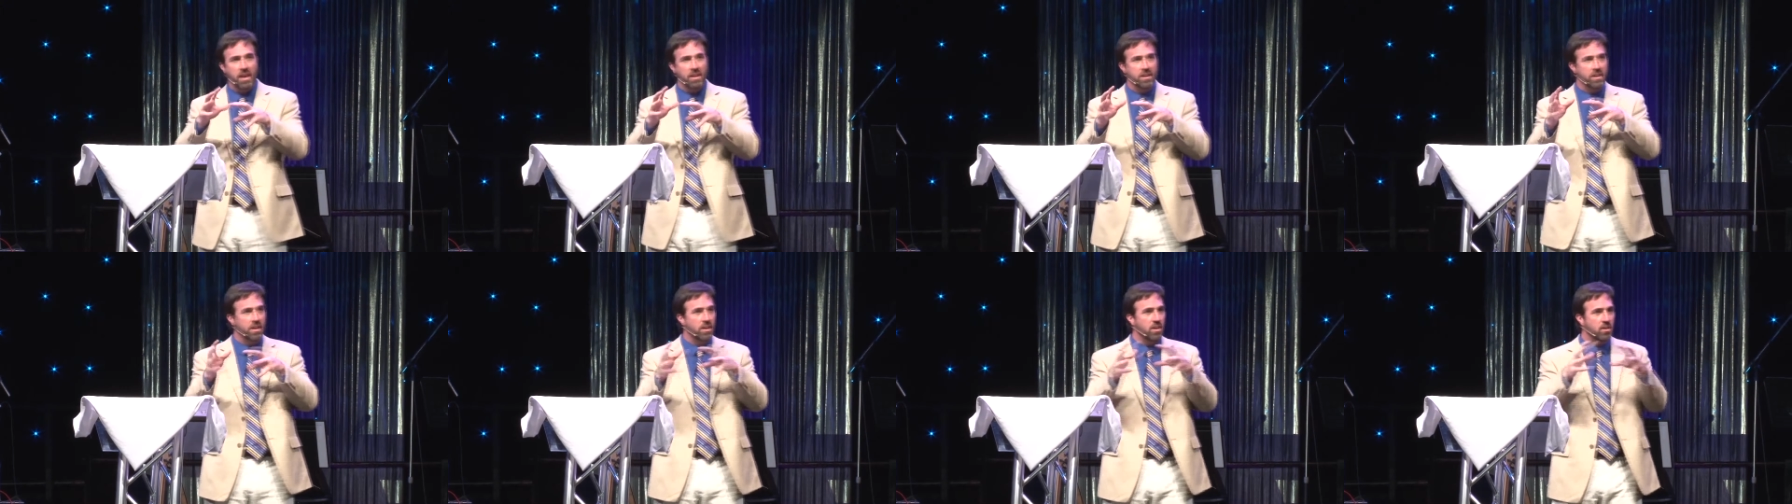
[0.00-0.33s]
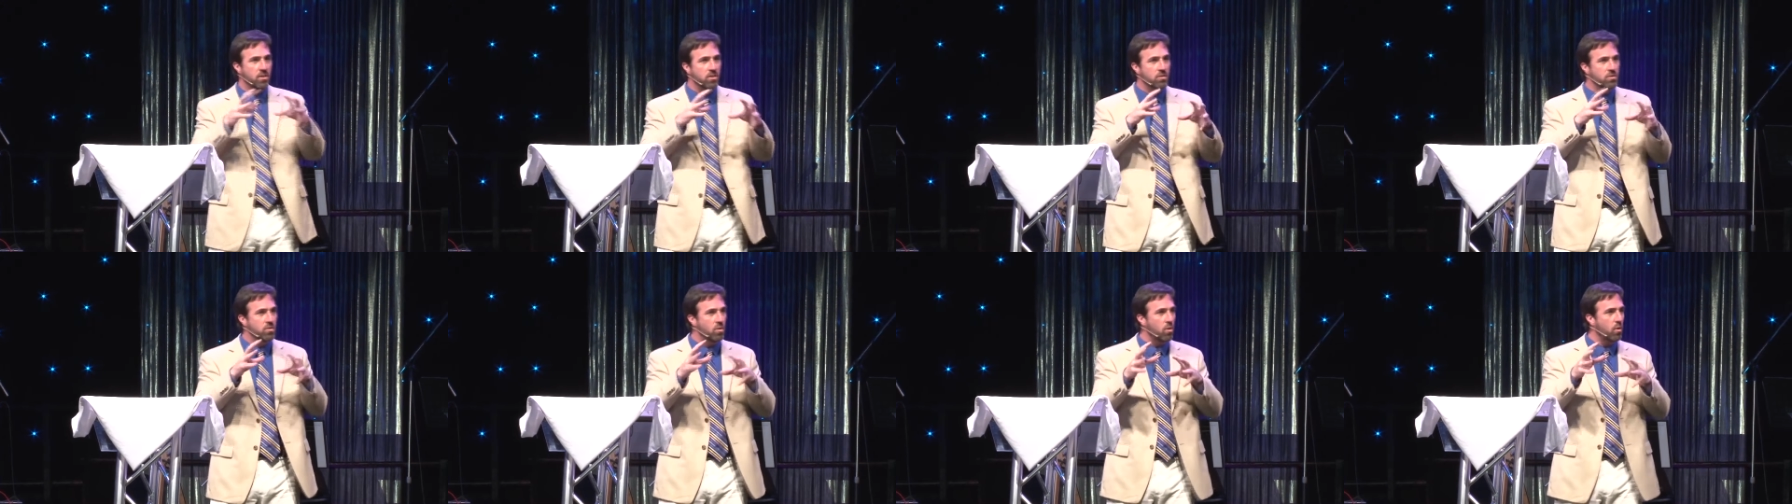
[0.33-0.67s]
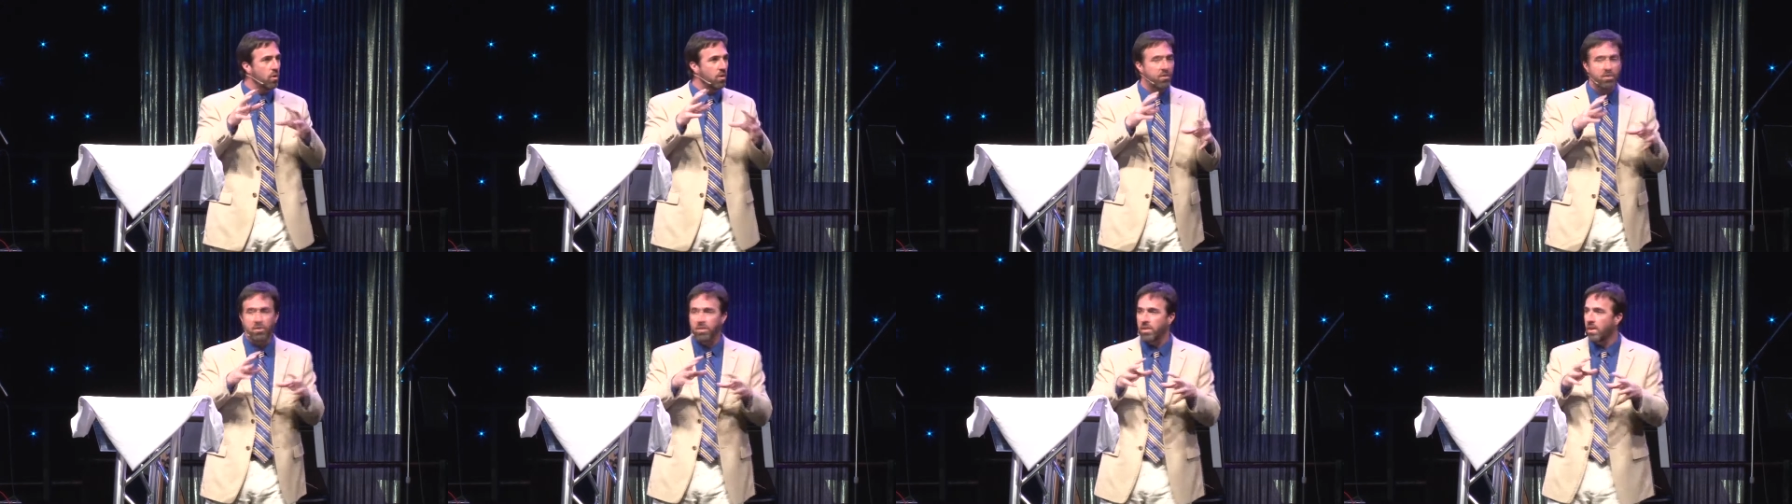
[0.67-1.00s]
little
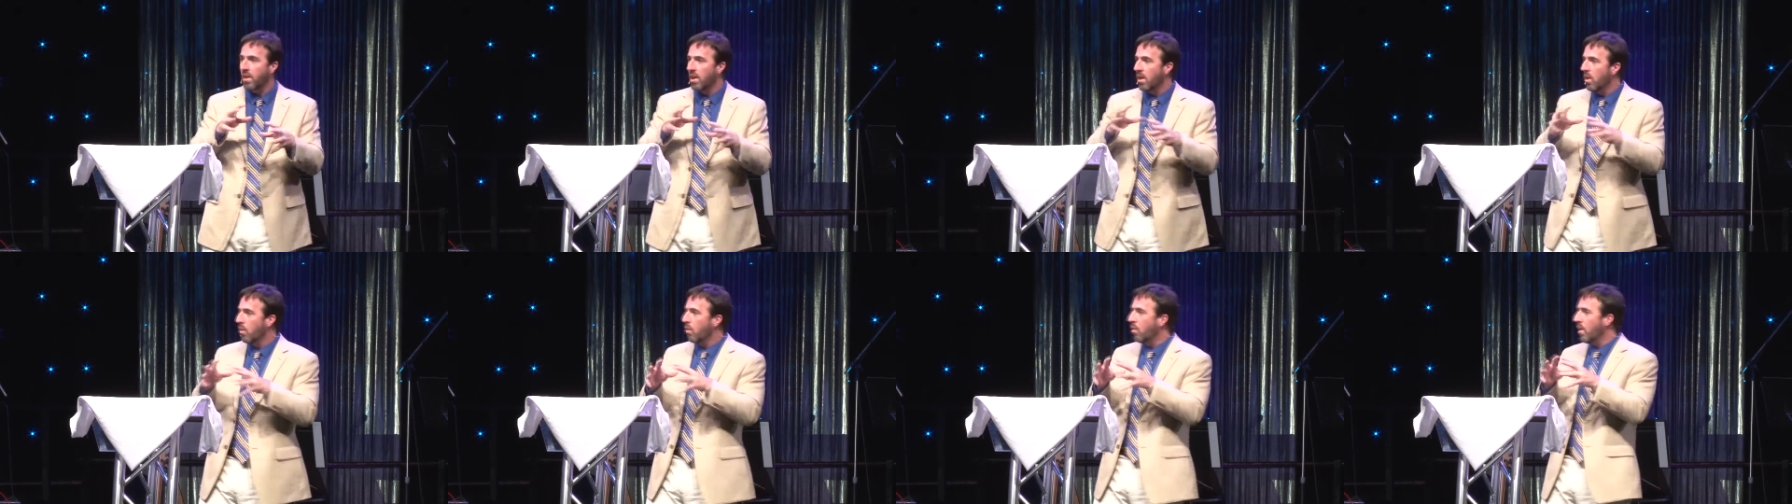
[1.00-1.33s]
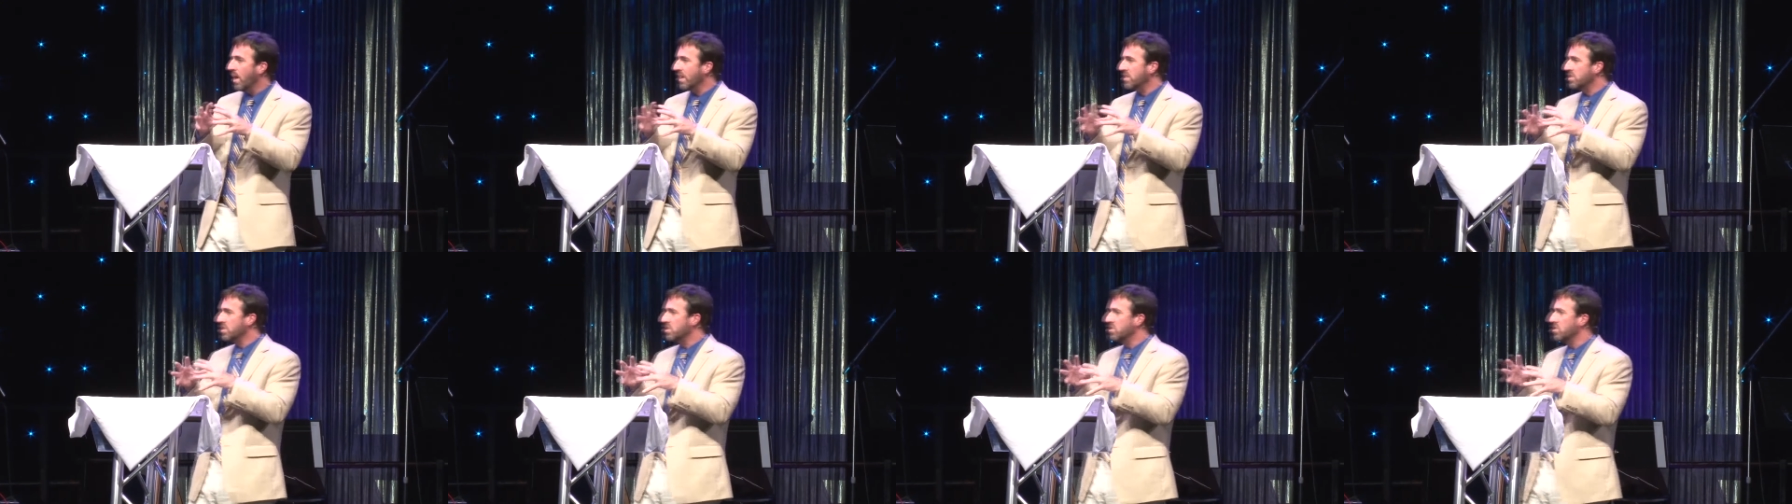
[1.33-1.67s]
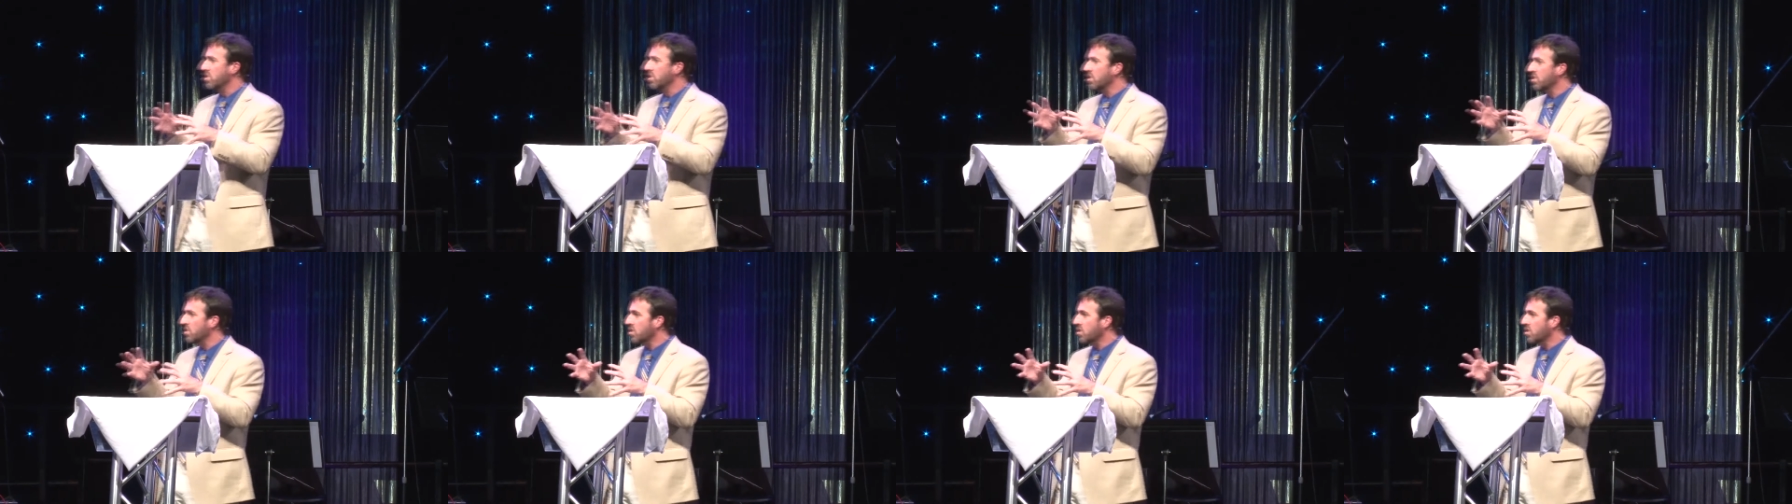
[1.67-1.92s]
northwestern